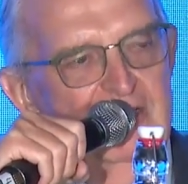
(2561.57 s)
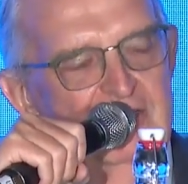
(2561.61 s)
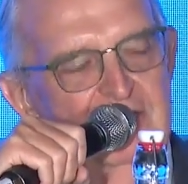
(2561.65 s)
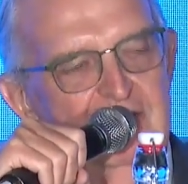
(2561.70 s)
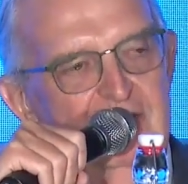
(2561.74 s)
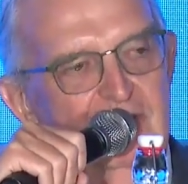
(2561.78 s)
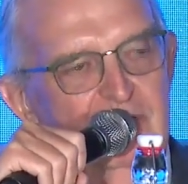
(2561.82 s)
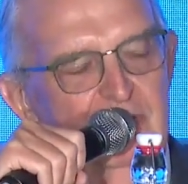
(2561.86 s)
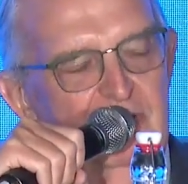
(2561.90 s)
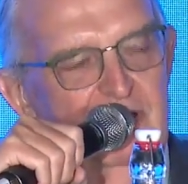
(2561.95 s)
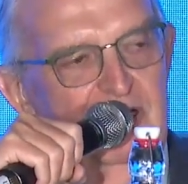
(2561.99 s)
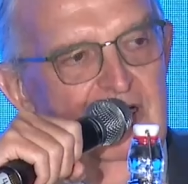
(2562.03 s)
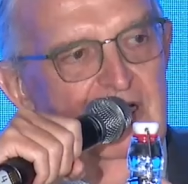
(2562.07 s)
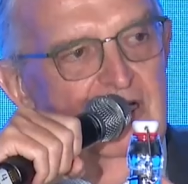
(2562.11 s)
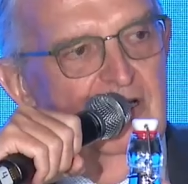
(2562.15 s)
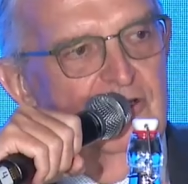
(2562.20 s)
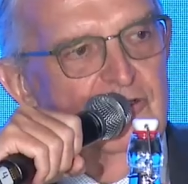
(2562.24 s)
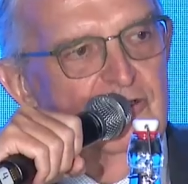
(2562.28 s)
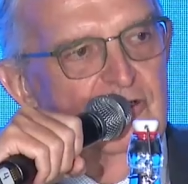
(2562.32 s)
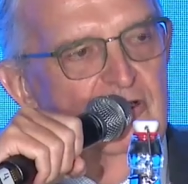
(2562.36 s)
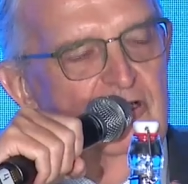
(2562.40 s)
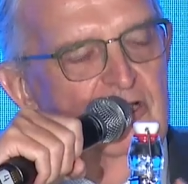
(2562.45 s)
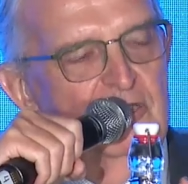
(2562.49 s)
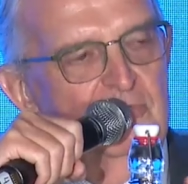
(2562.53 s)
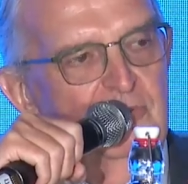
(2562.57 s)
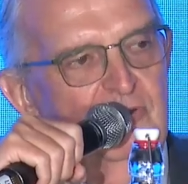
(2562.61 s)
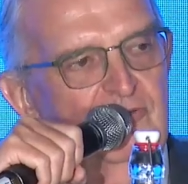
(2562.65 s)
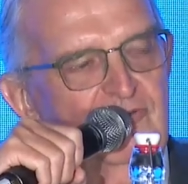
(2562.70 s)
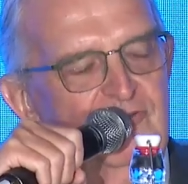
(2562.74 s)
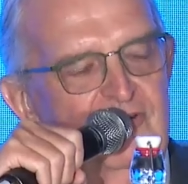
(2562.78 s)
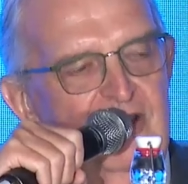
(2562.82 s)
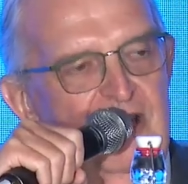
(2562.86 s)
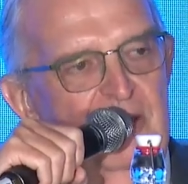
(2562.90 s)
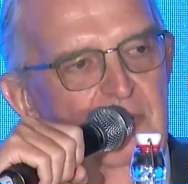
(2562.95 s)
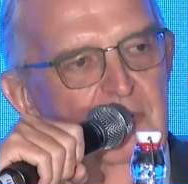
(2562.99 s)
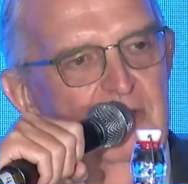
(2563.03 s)
So we're a large global
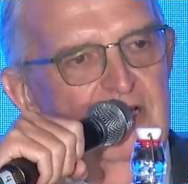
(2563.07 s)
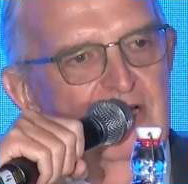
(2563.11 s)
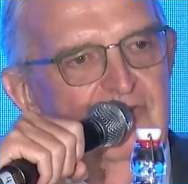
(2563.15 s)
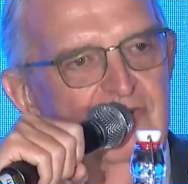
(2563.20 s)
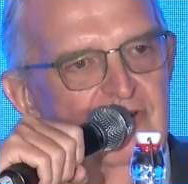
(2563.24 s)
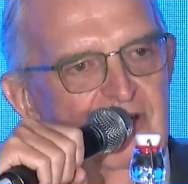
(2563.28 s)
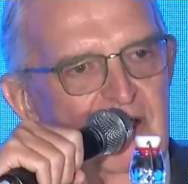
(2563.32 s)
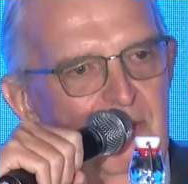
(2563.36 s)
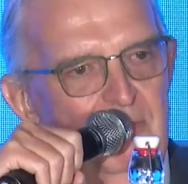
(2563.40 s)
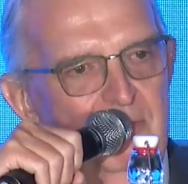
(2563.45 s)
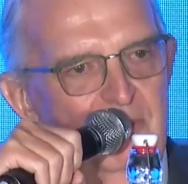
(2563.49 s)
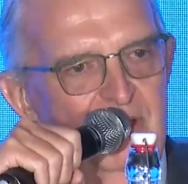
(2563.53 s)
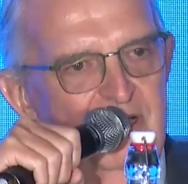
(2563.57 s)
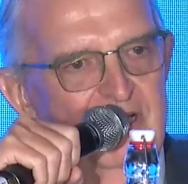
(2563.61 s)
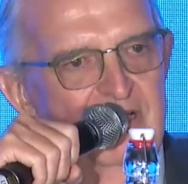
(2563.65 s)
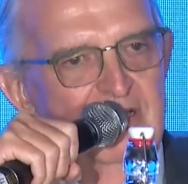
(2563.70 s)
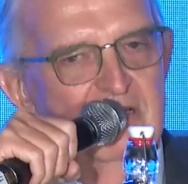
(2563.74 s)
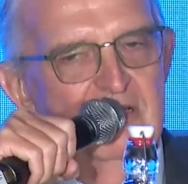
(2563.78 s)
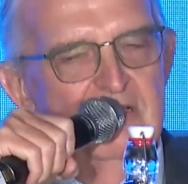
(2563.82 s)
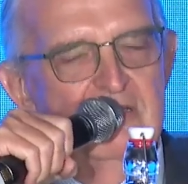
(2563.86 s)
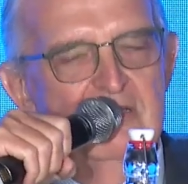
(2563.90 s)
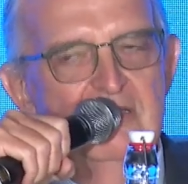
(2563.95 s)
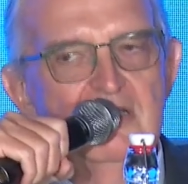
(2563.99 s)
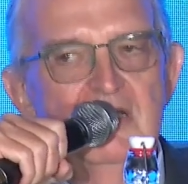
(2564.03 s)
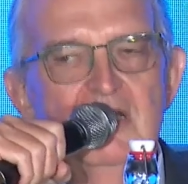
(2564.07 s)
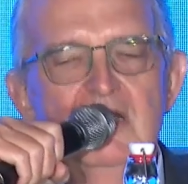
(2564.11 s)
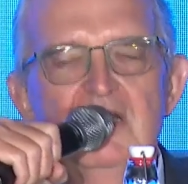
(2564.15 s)
family of companies,